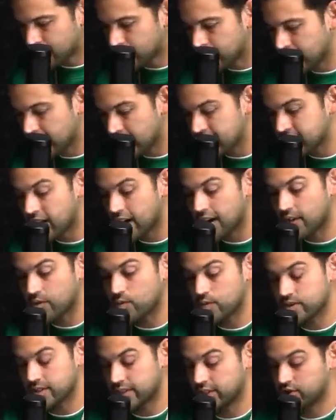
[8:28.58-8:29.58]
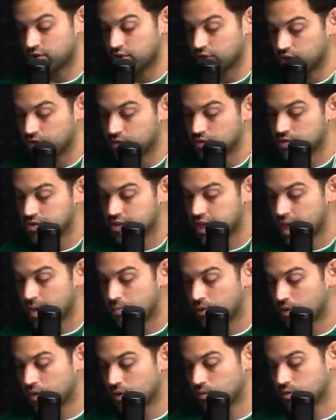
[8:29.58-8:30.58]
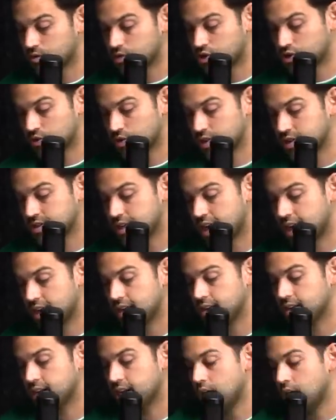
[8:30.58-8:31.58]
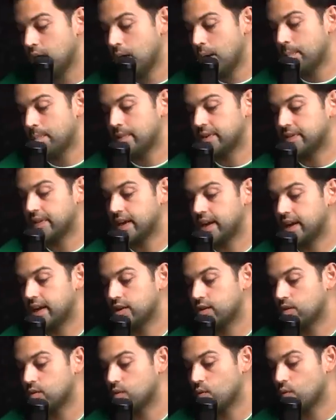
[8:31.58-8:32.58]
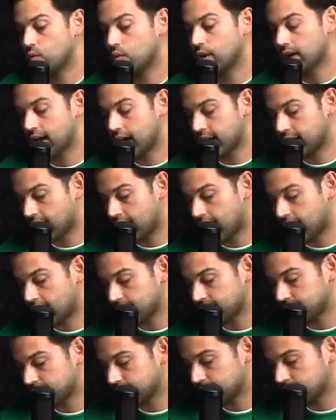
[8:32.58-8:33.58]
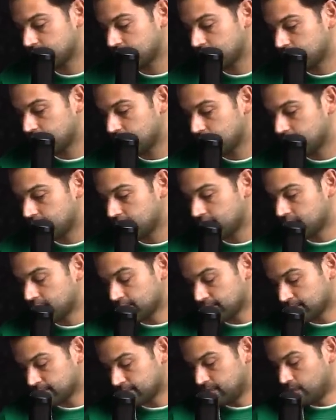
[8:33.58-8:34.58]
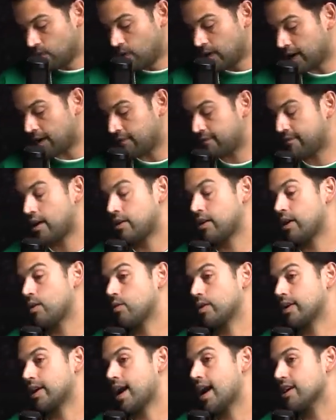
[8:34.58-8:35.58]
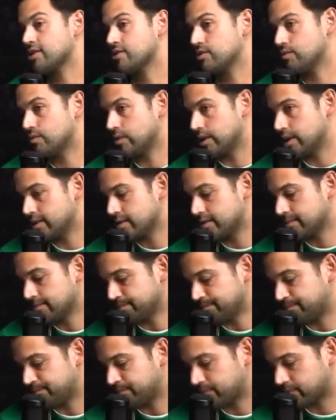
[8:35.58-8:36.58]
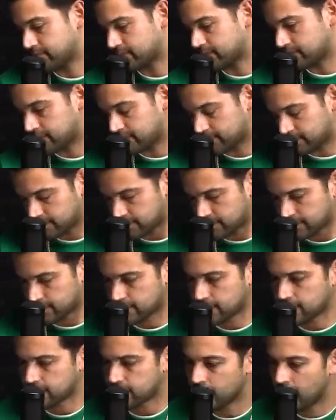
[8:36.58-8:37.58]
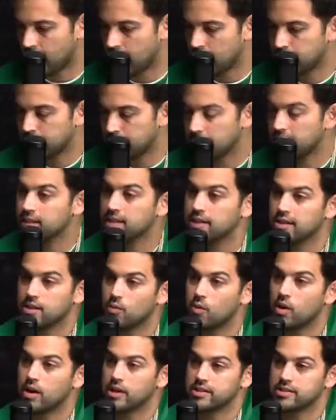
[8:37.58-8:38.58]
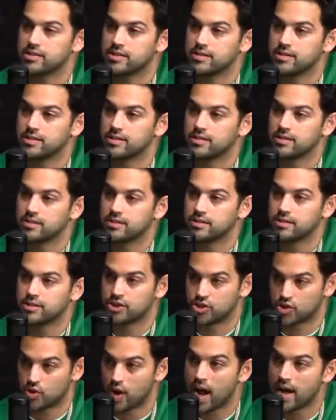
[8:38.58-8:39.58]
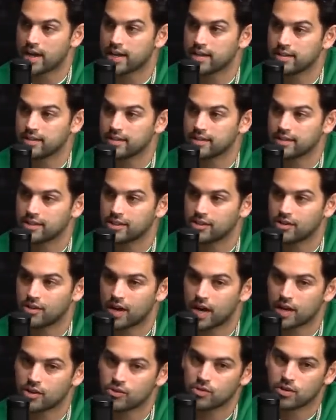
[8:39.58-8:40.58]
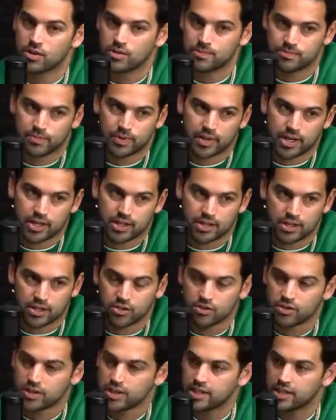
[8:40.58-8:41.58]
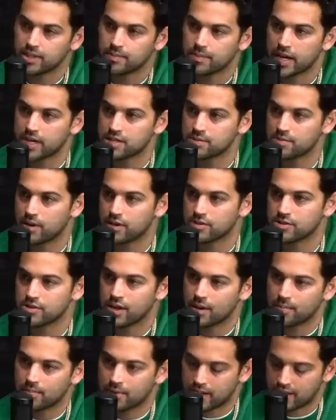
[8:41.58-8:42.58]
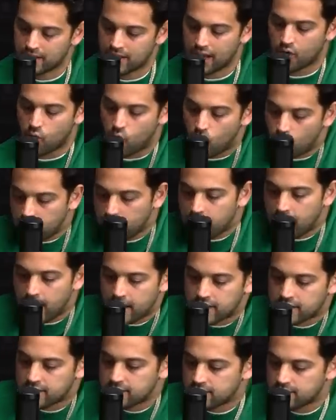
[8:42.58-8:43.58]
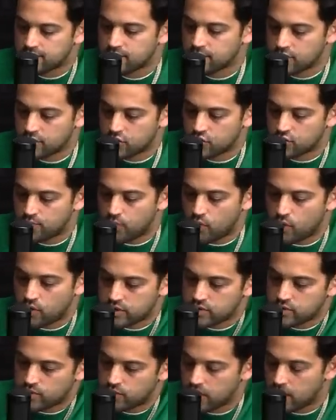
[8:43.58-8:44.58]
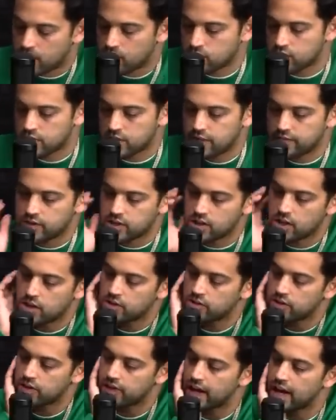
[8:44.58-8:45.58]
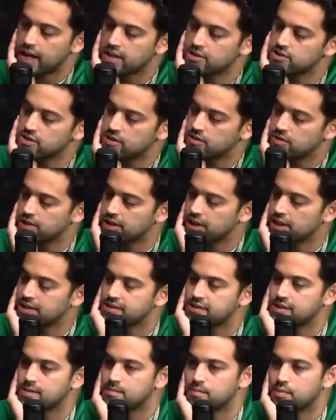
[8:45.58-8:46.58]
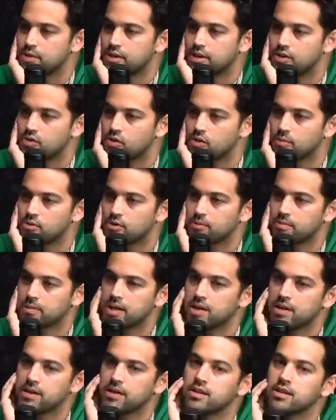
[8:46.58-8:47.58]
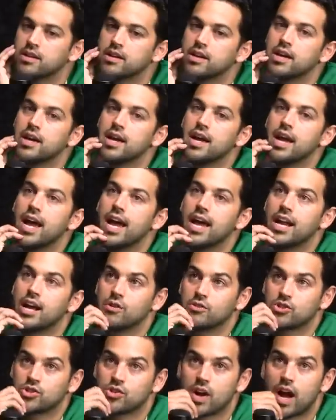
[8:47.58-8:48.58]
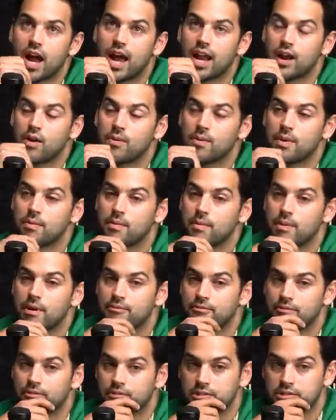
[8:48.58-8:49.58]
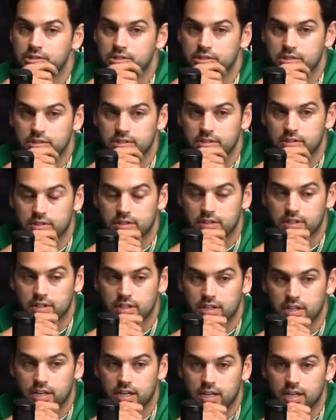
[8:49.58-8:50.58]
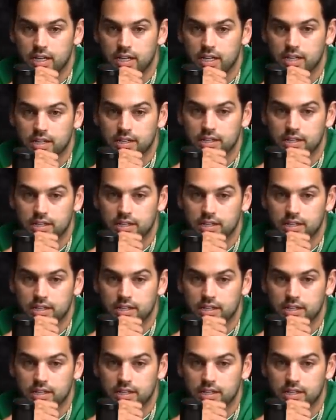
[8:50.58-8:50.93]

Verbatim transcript: that's how I was introduced to skateboarding was street skating, but then when I got when I found out what CASL was, yeah, I immediately wanted to to try it. You know, I grew up playing little league baseball, so I played like organized sports when I was even younger than that, so that seemed pretty normal to me. And I would try, and I remember my first. Uh,